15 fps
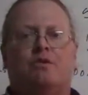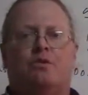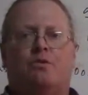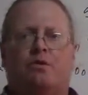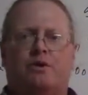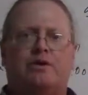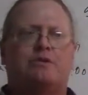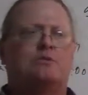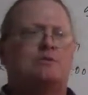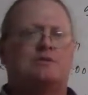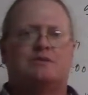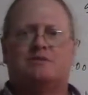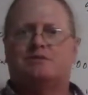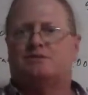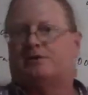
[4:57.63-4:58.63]
when
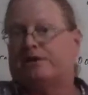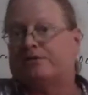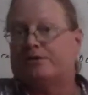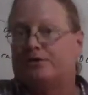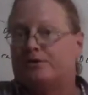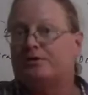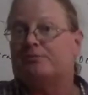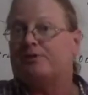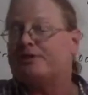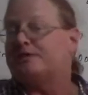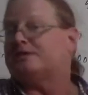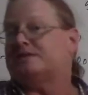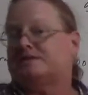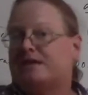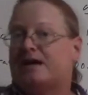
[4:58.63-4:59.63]
it could have been
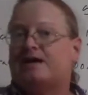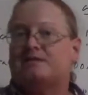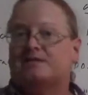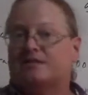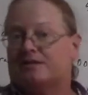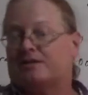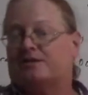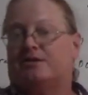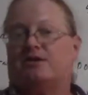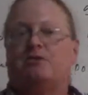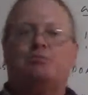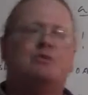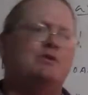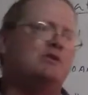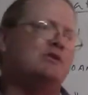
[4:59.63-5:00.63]
the size of the
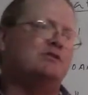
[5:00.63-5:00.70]
cup,